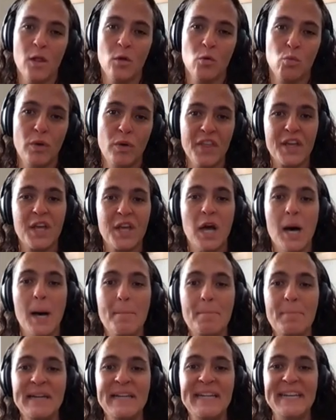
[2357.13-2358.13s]
Will the
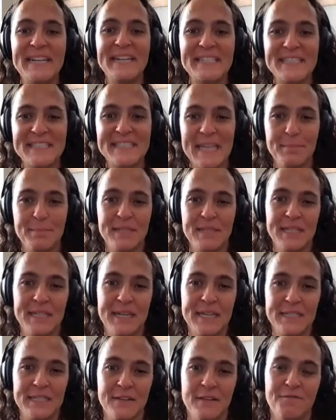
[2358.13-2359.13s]
company accept it
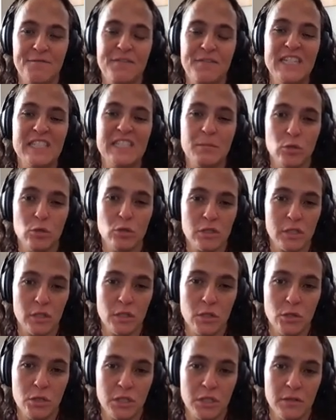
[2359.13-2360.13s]
as a feasible
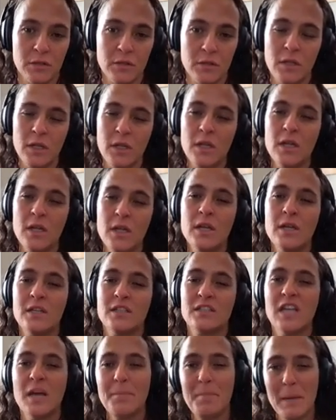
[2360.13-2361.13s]
solution?
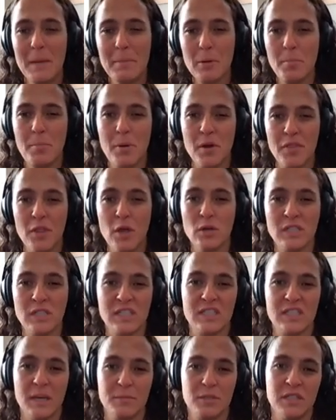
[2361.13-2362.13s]
Some people put those
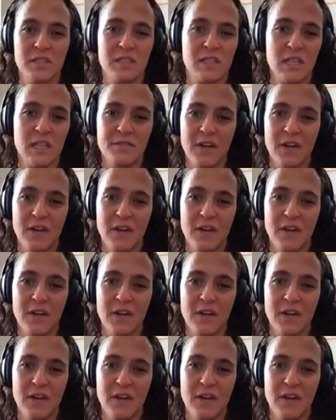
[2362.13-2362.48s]
assumptions in the